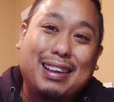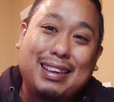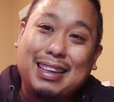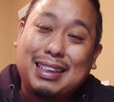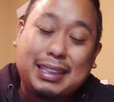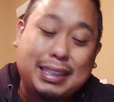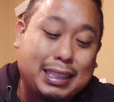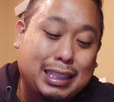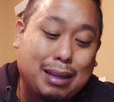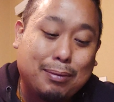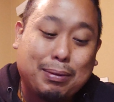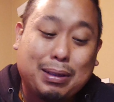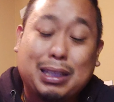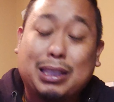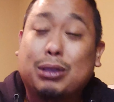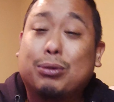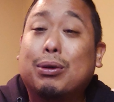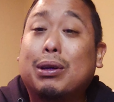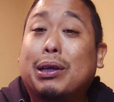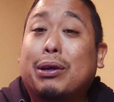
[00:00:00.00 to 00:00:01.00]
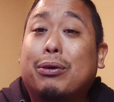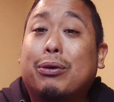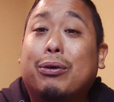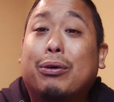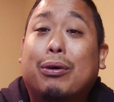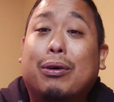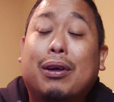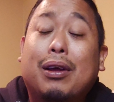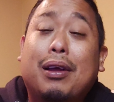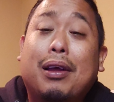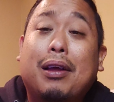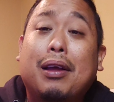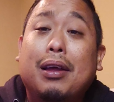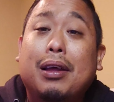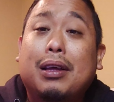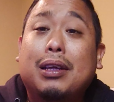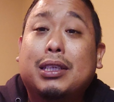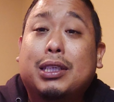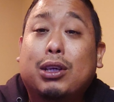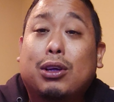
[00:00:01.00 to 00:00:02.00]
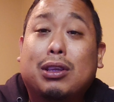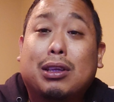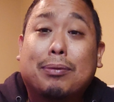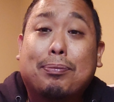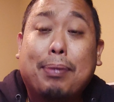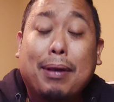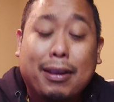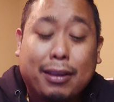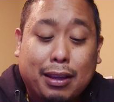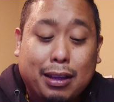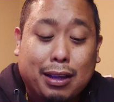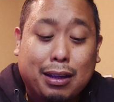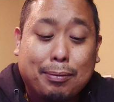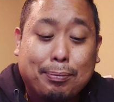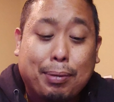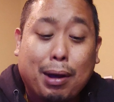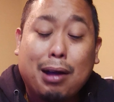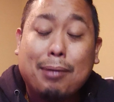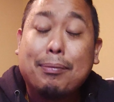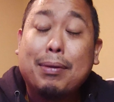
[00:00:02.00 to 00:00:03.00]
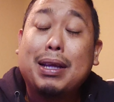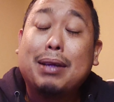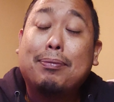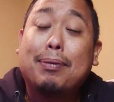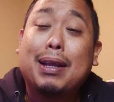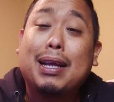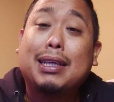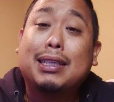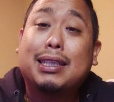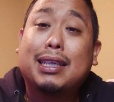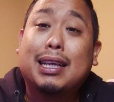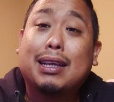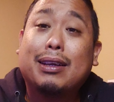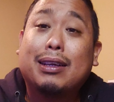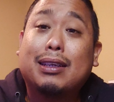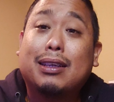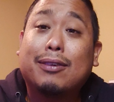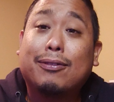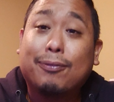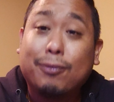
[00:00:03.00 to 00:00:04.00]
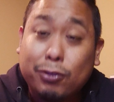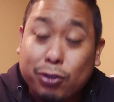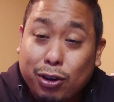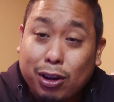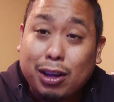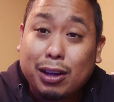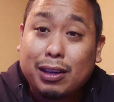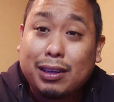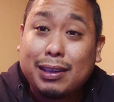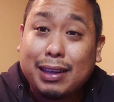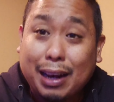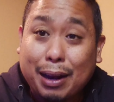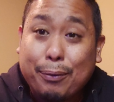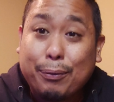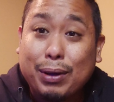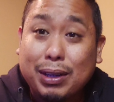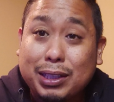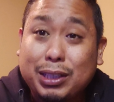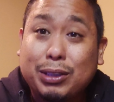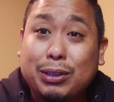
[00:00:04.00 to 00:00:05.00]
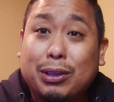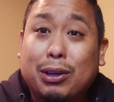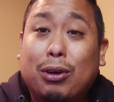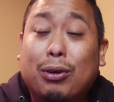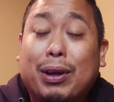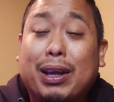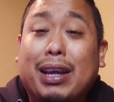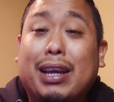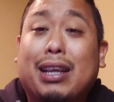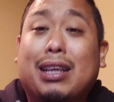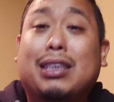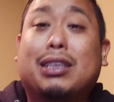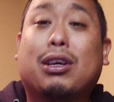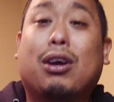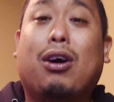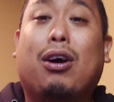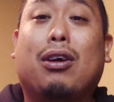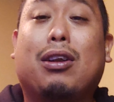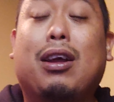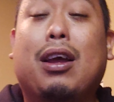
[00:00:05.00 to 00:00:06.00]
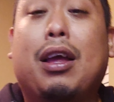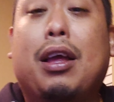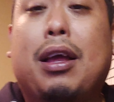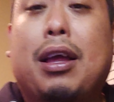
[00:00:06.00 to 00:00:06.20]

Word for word: this is something that's really cool. So the the banh mi place that I, the truck that I went to, to go get is called